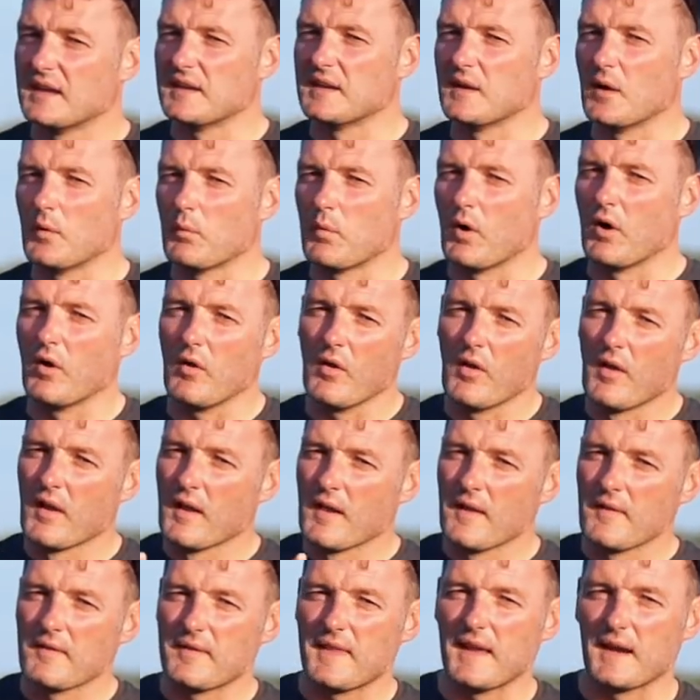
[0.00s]
You know what?
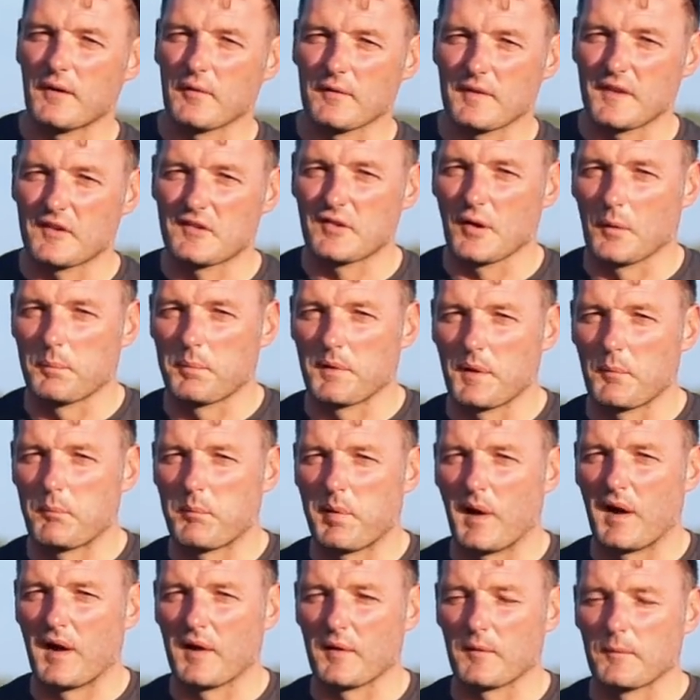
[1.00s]
They're at the top of the
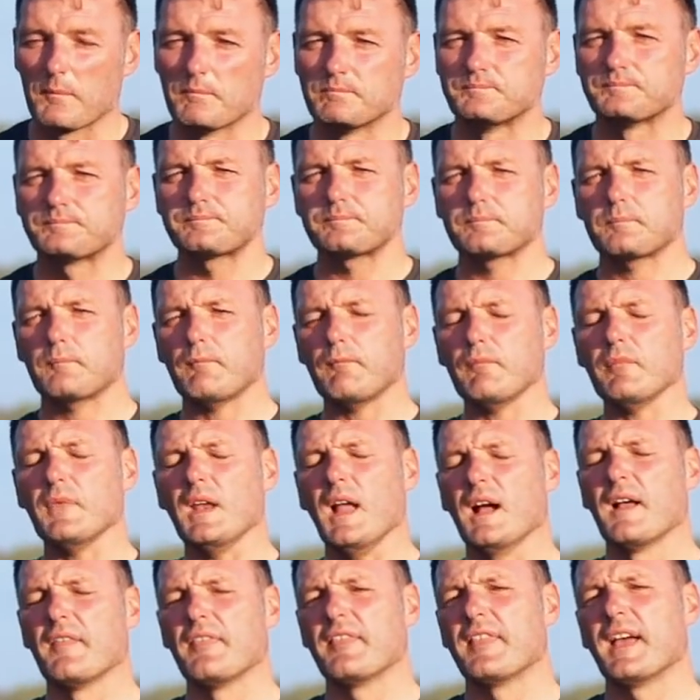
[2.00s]
pile.
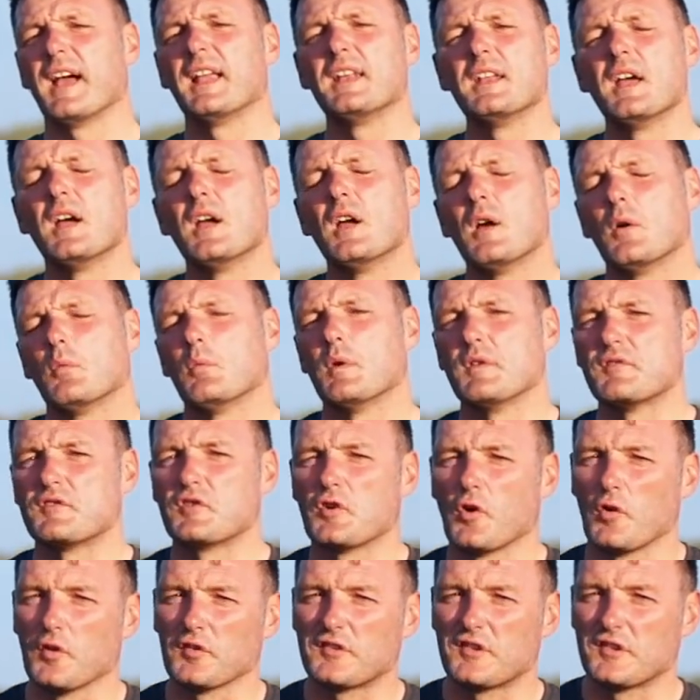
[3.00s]
And then we've
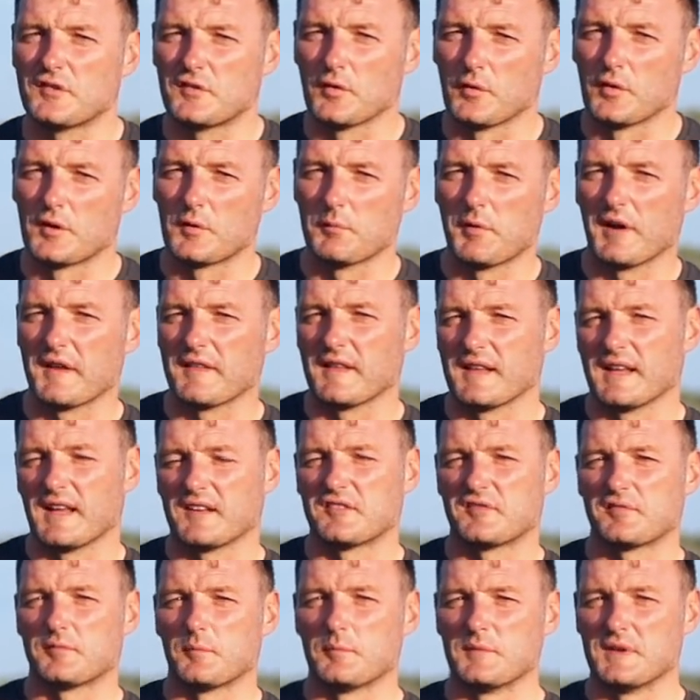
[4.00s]
got to talk about the
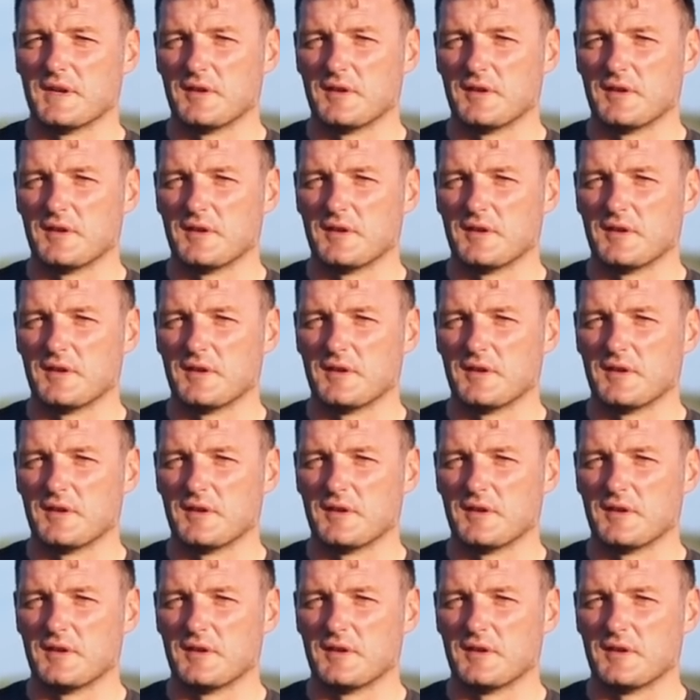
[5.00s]
lads from